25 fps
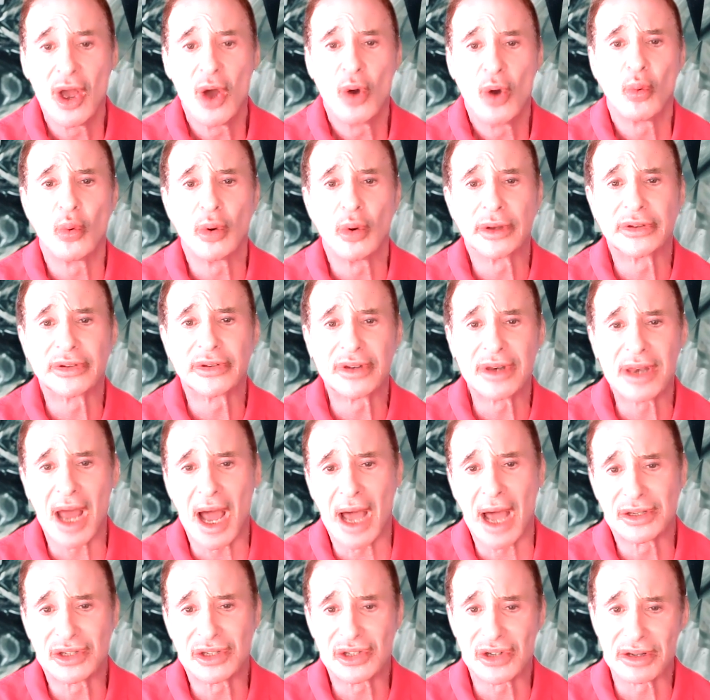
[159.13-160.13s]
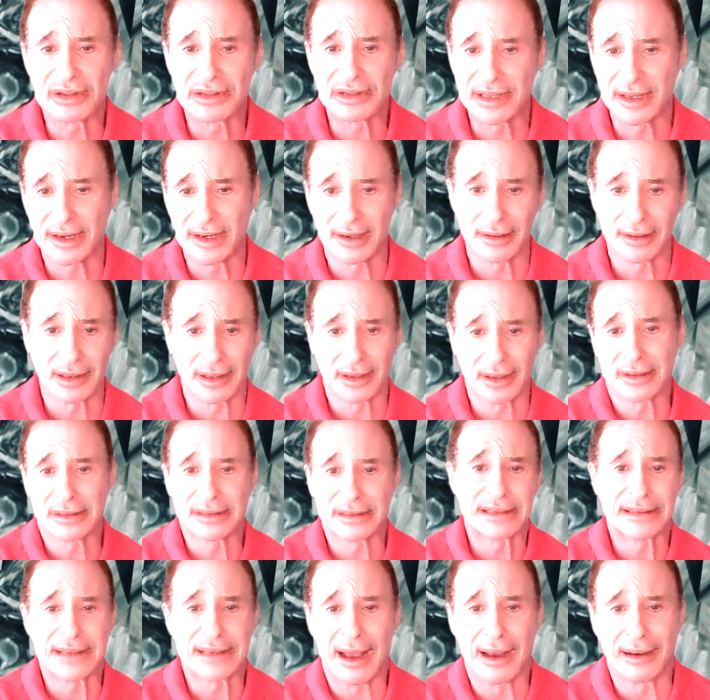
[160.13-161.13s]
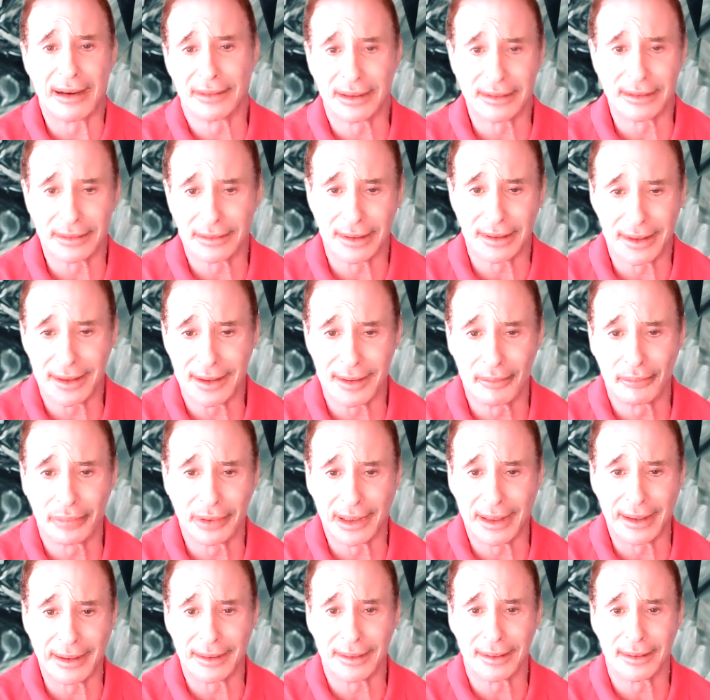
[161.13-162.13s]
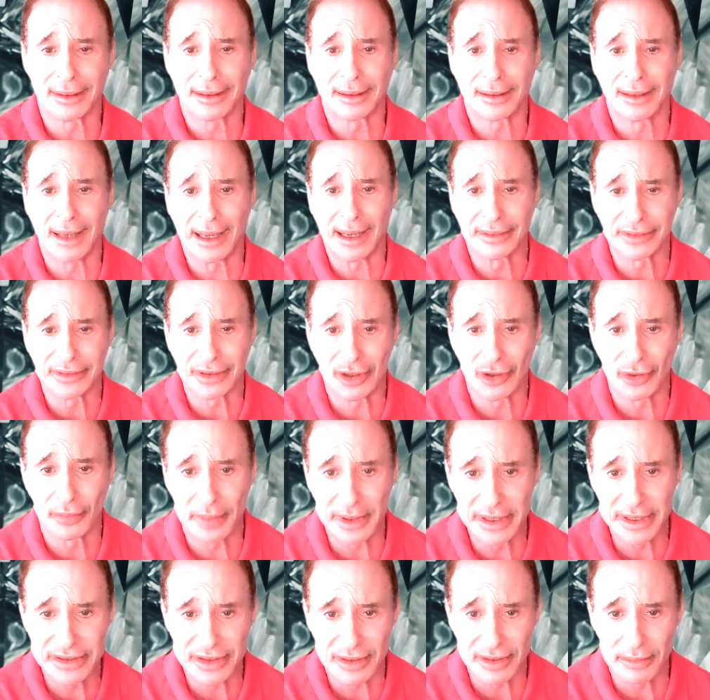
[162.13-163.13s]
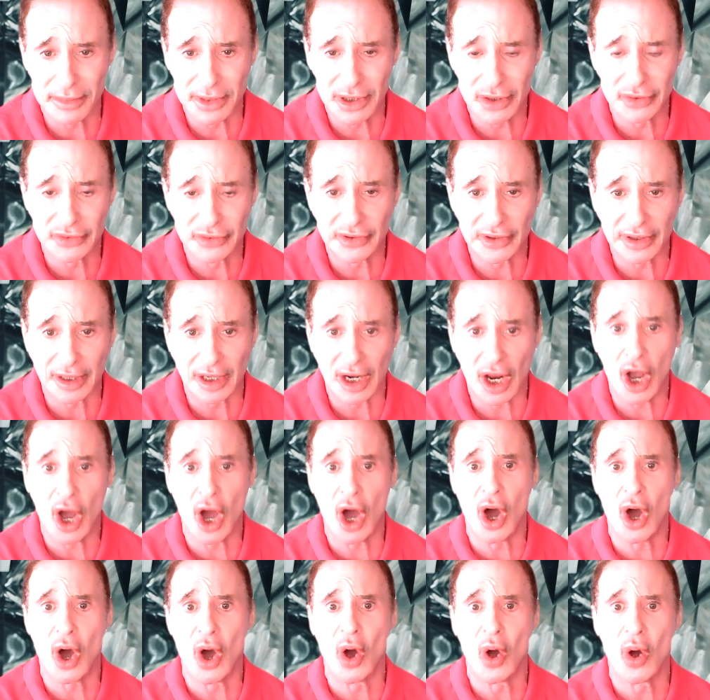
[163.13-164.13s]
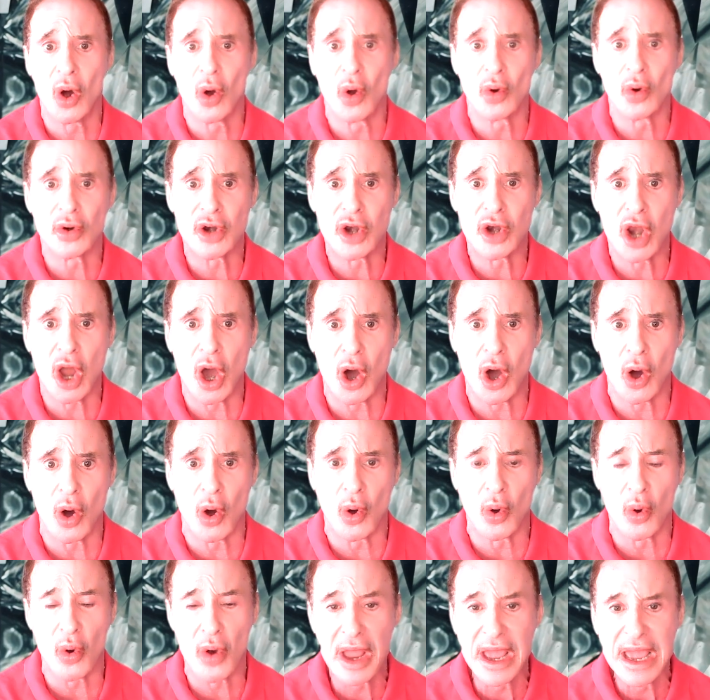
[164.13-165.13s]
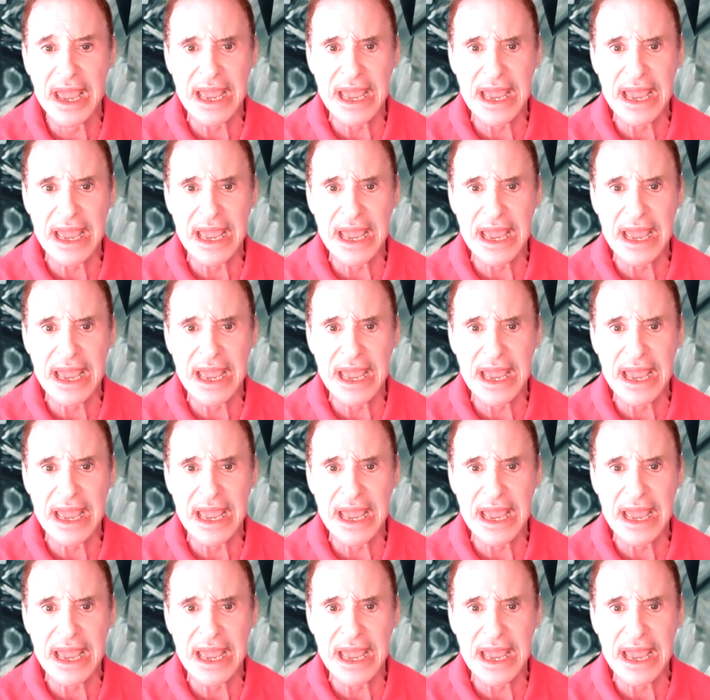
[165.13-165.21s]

was not just sitting there silently and playing a classical piece of music. Oh, no.